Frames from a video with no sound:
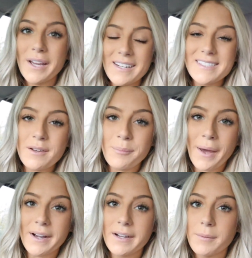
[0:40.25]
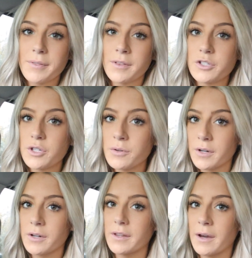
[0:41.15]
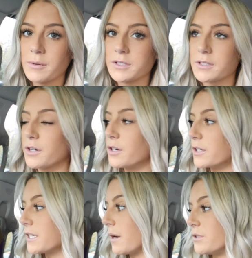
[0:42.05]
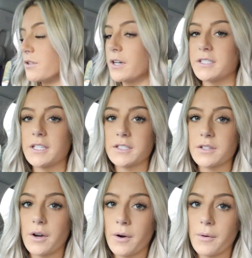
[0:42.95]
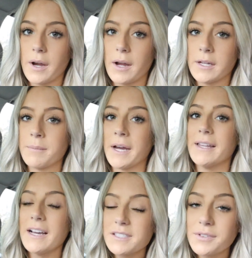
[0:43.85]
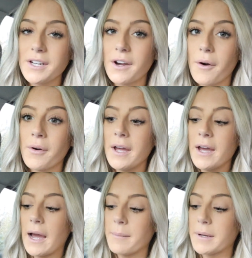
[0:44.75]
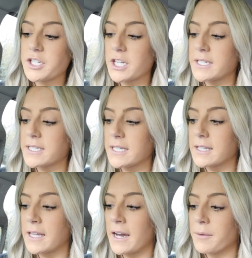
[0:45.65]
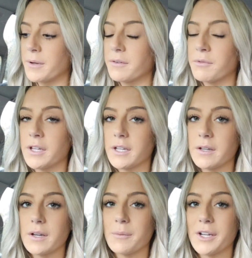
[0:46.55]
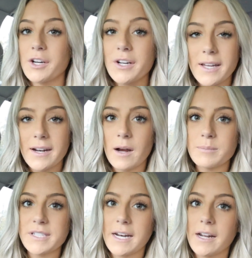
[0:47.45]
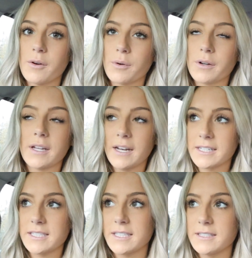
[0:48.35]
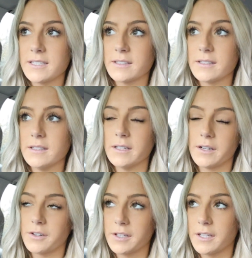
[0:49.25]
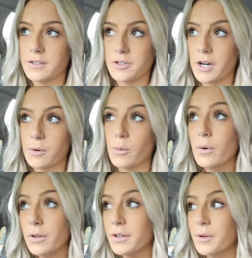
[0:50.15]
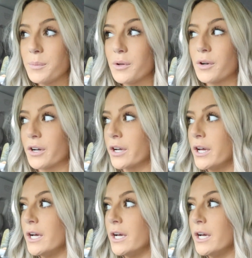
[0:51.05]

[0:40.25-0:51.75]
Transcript: gotta send back the tuner that was hooked up to our 6.0. In my last video, I mentioned that we couldn't get it updated or connected to literally the truck or the computer.